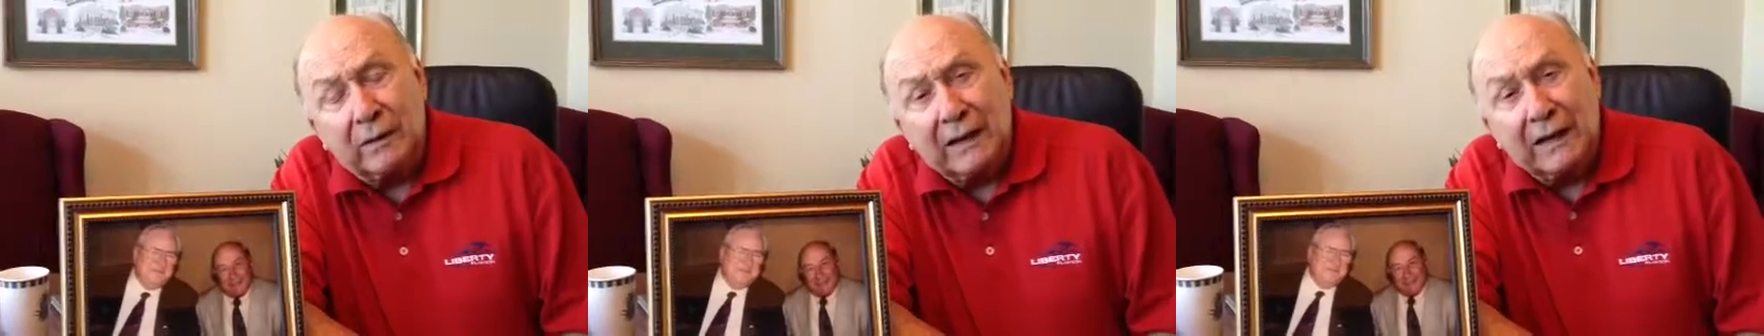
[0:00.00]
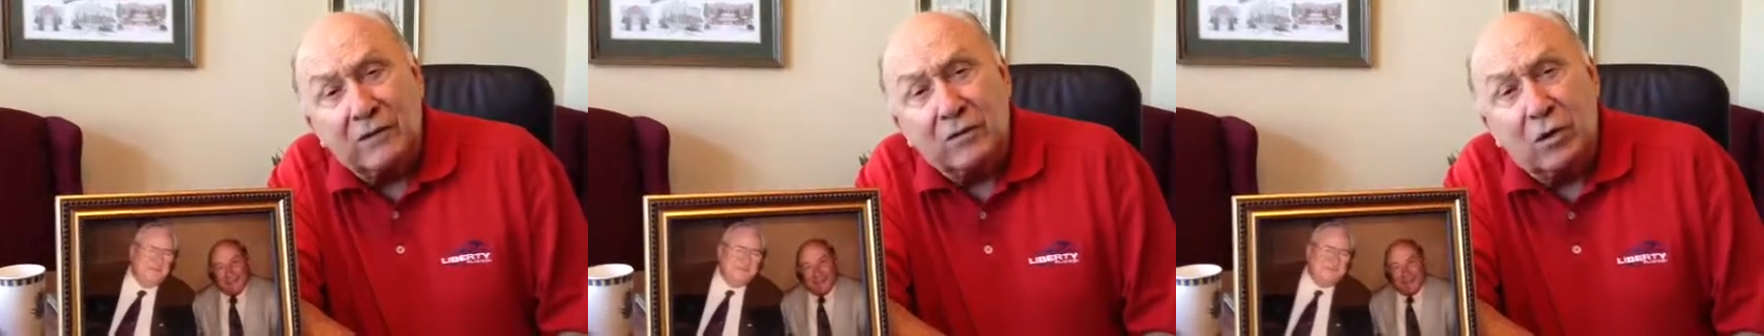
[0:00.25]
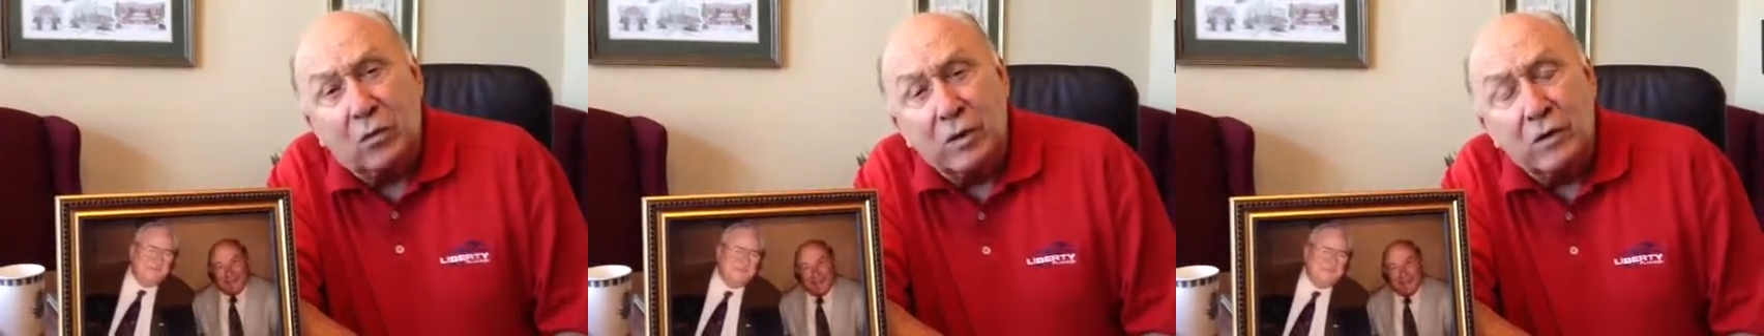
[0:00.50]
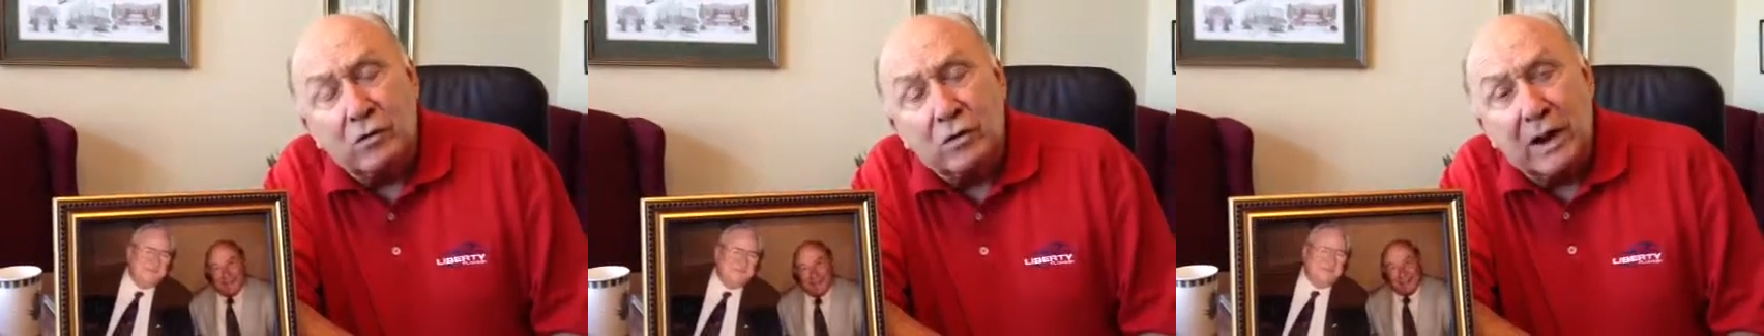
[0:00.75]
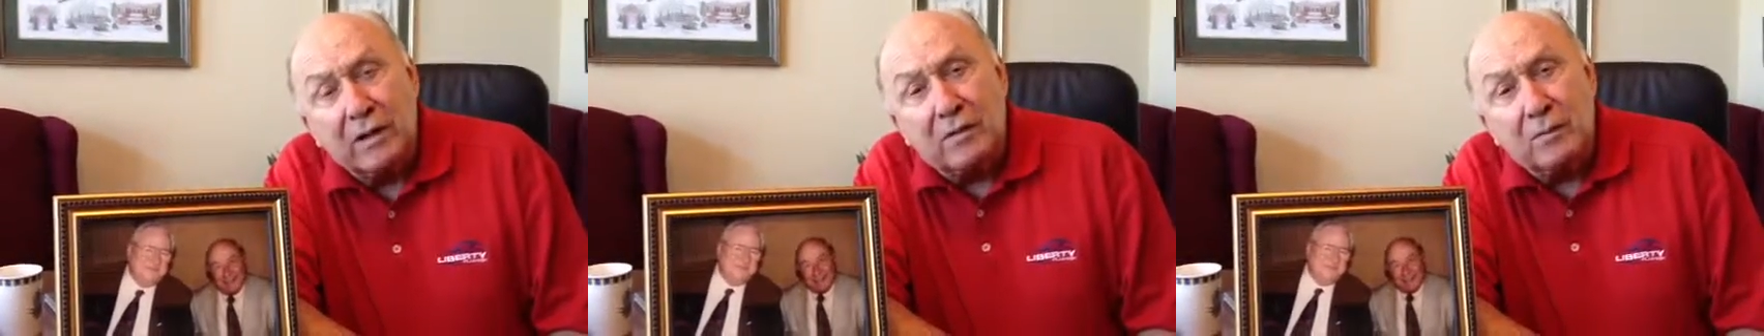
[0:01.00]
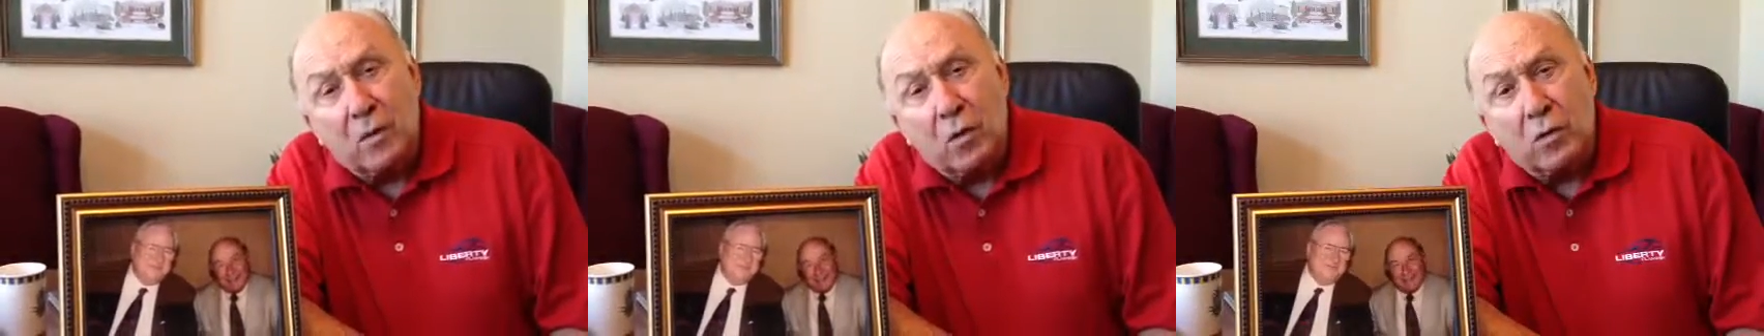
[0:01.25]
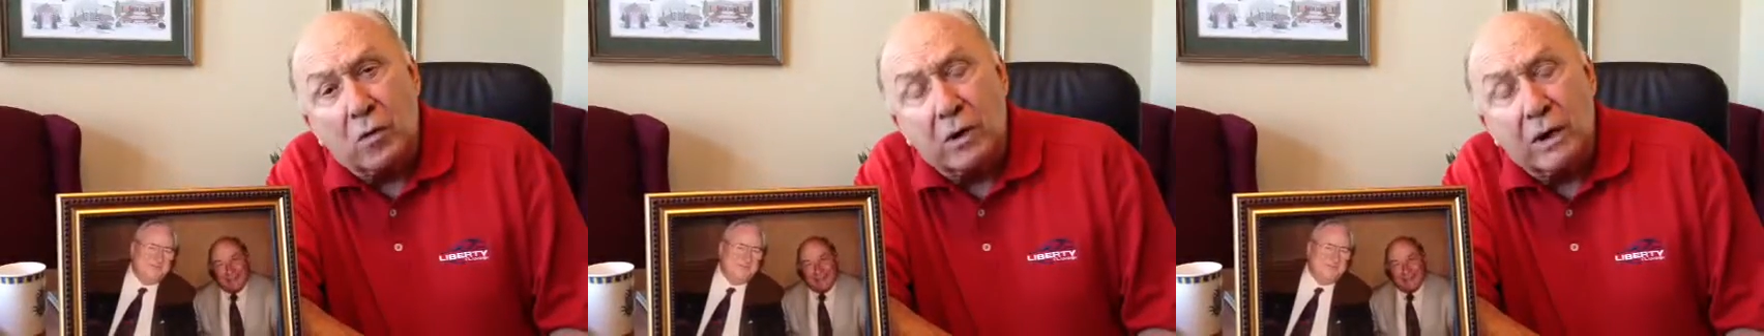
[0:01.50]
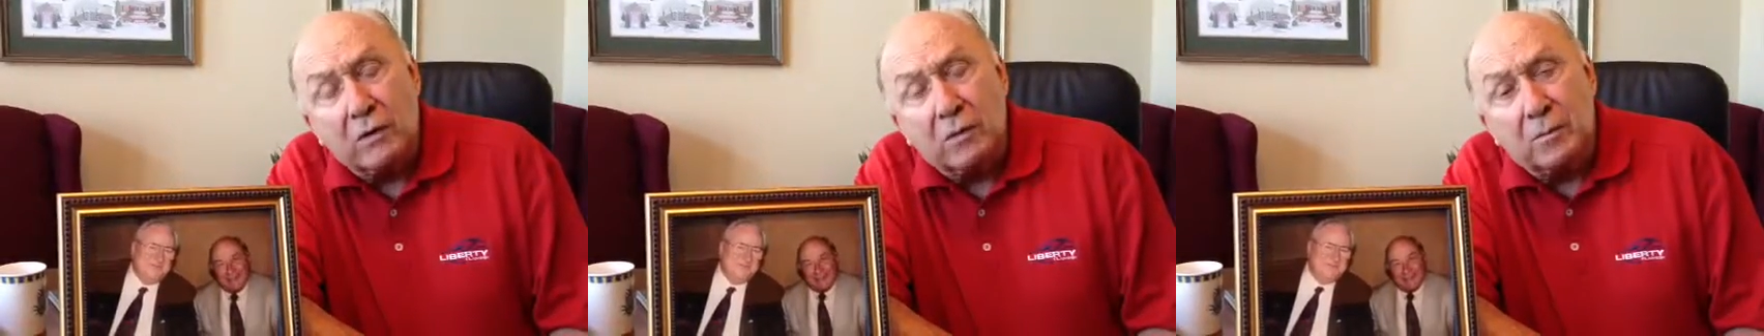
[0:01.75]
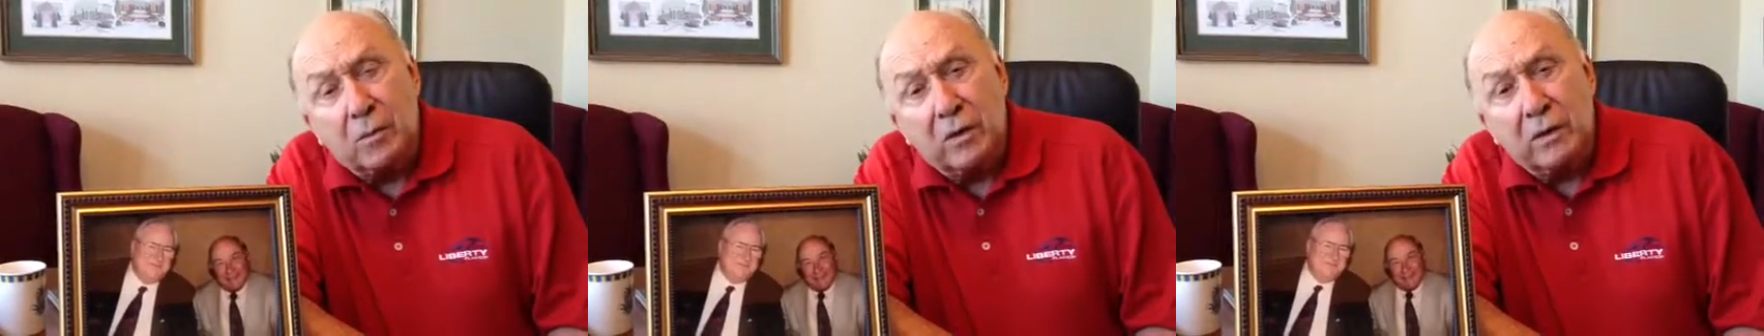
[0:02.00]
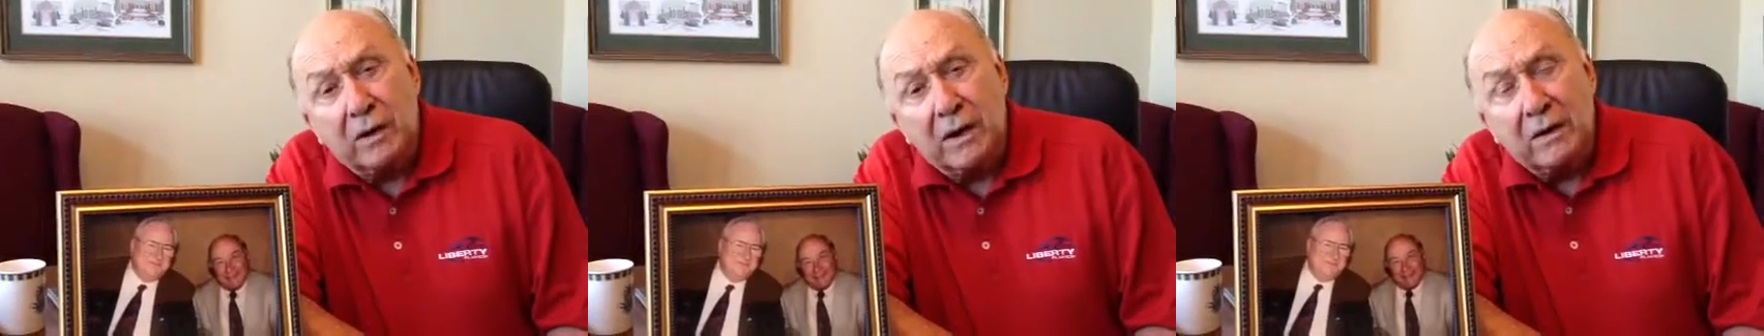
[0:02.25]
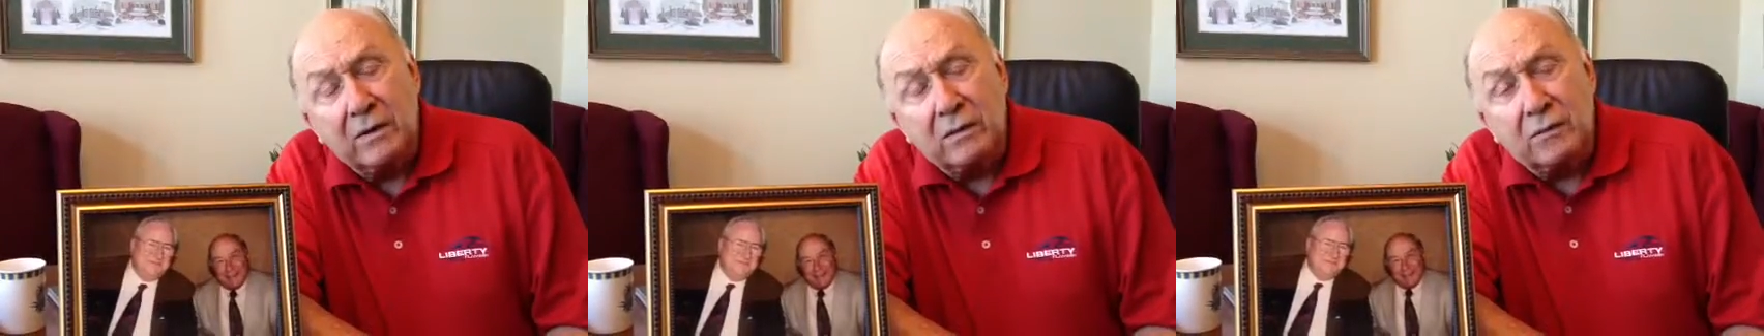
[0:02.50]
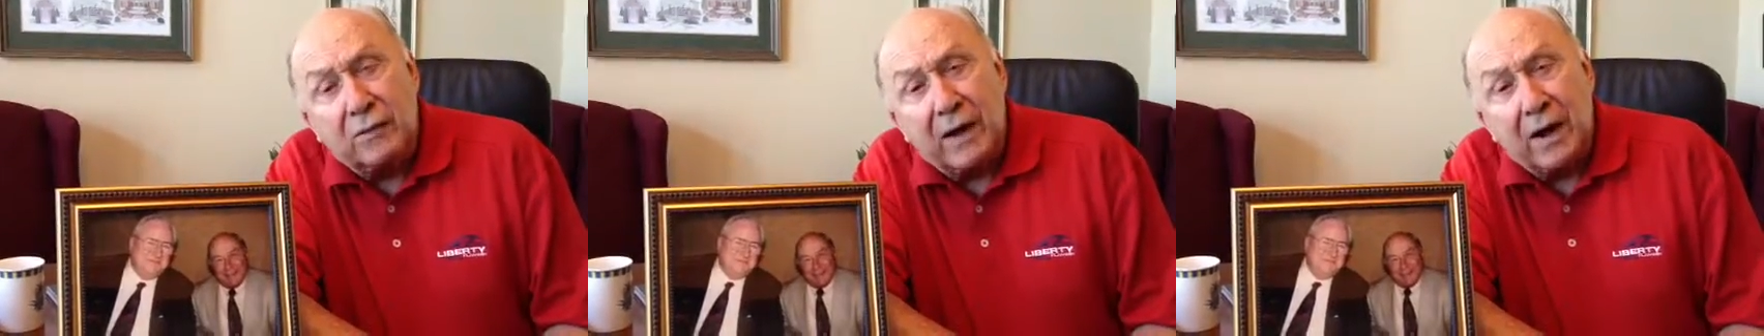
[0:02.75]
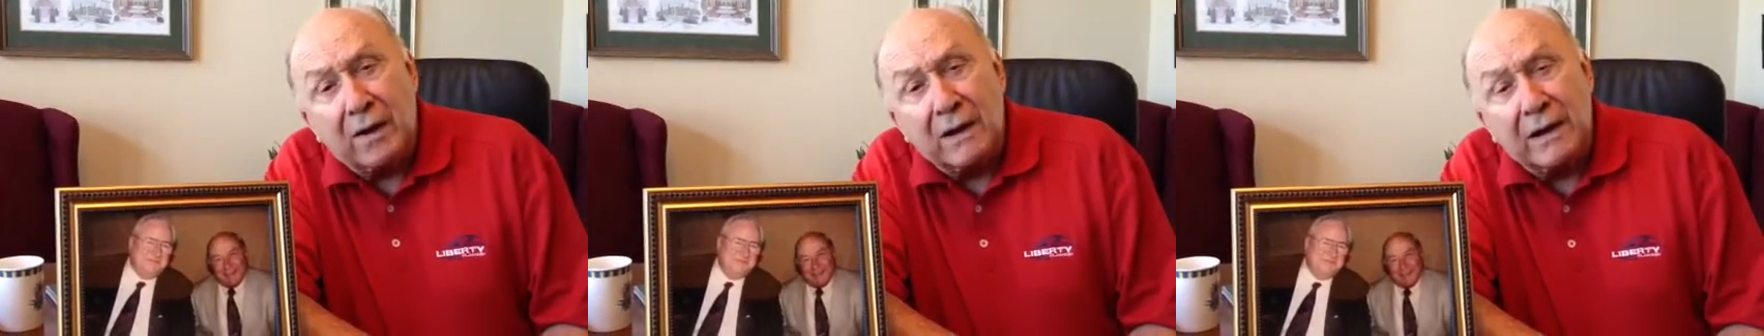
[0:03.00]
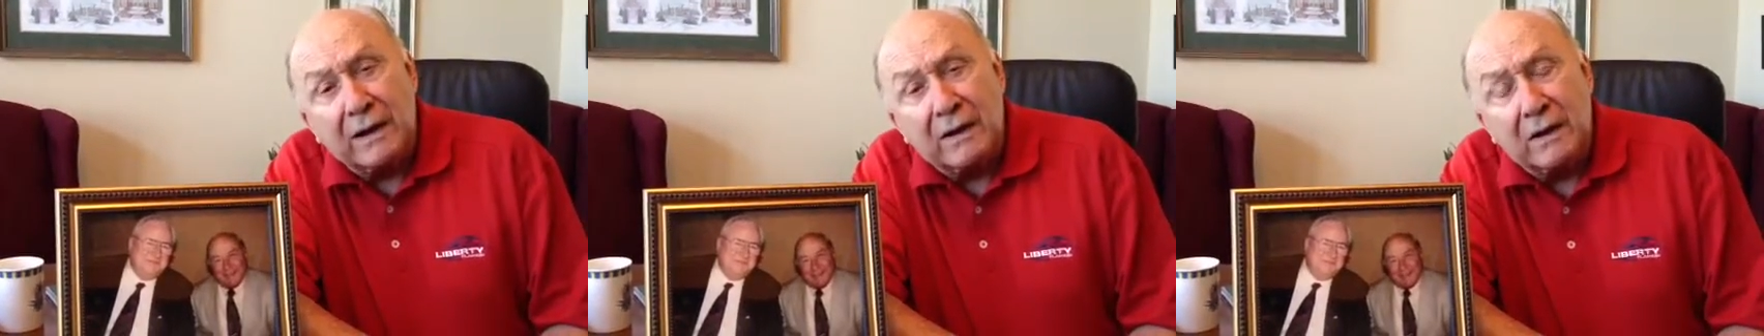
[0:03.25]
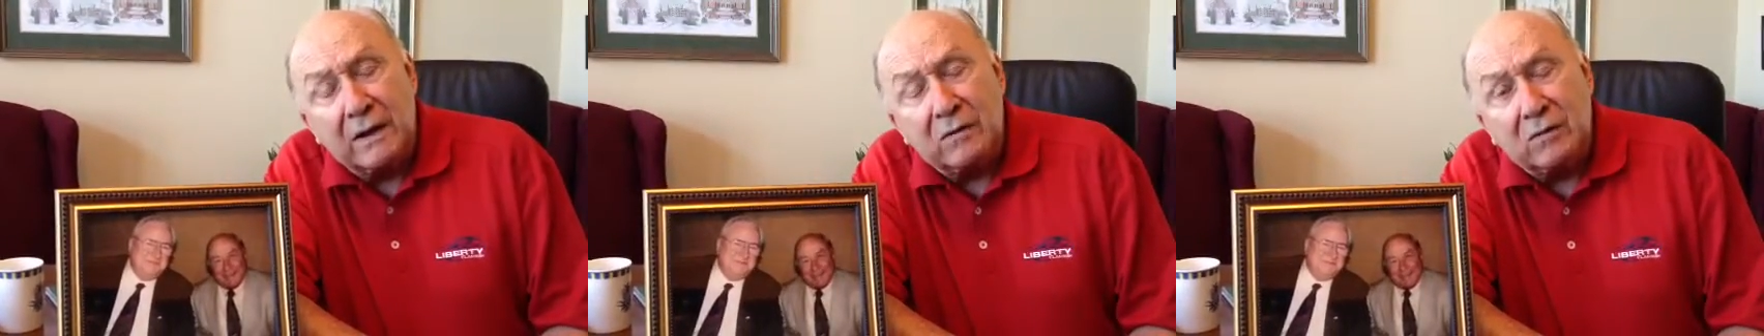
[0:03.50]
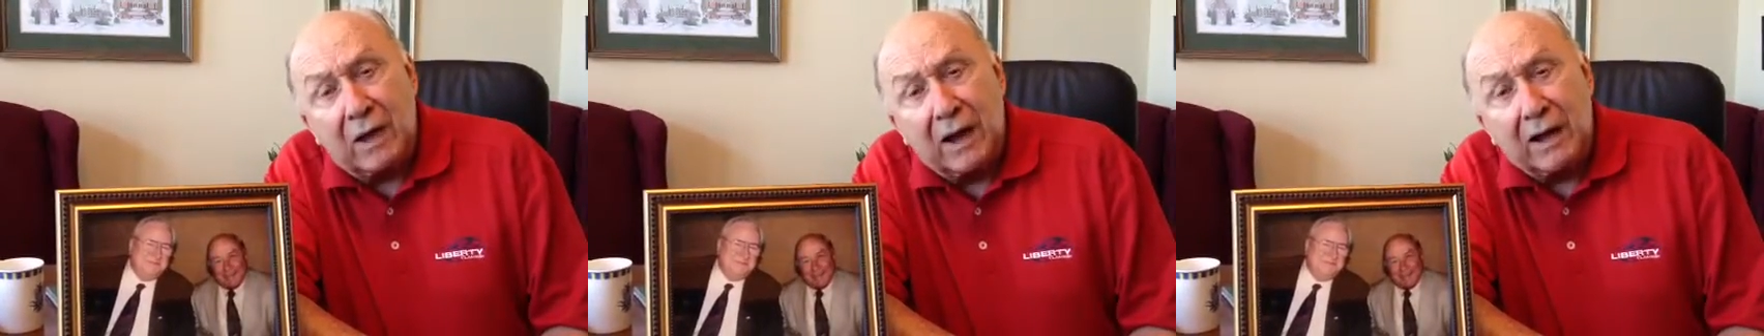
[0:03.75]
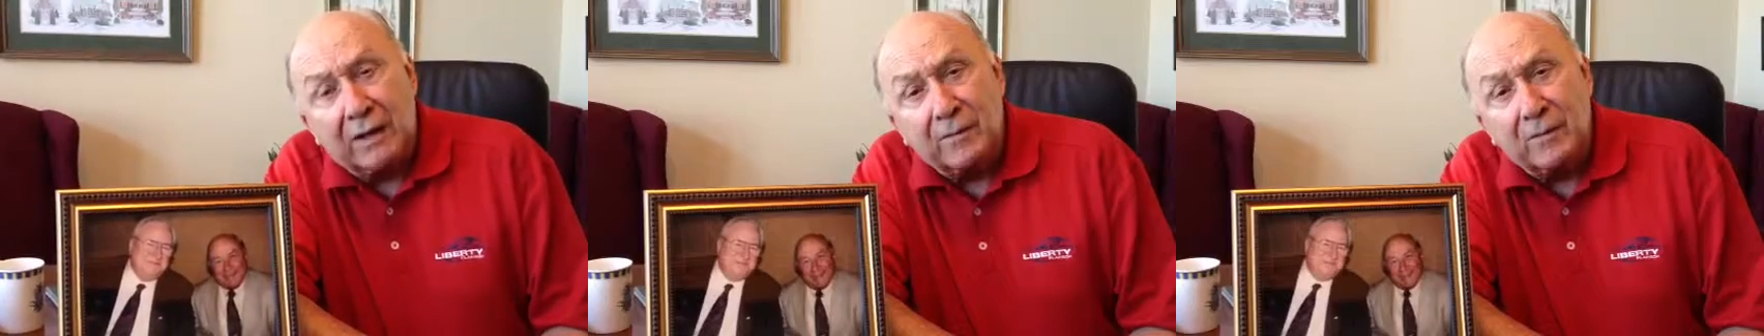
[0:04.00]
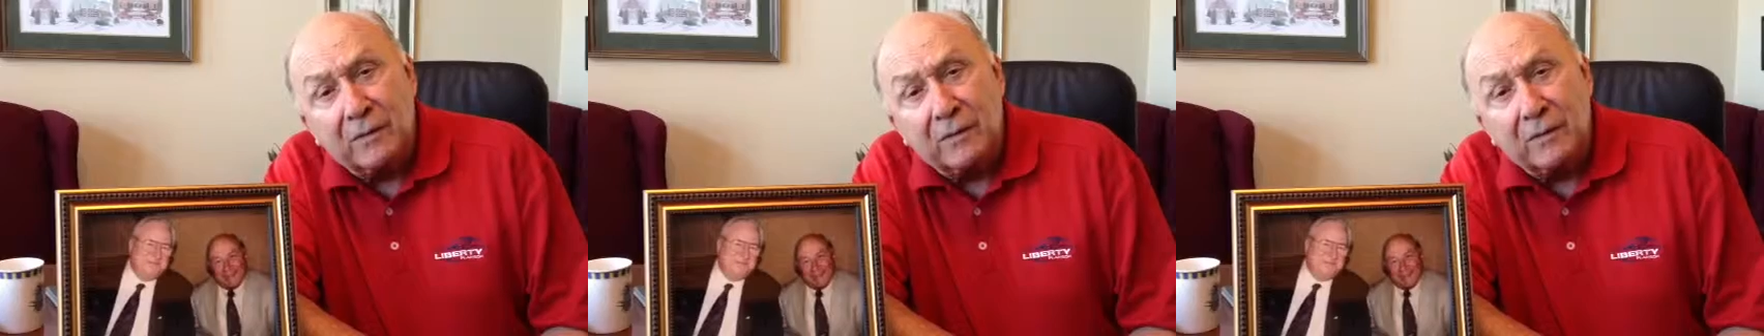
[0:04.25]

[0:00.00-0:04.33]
And so when you take the poker and you put it into the fire, it gets hot.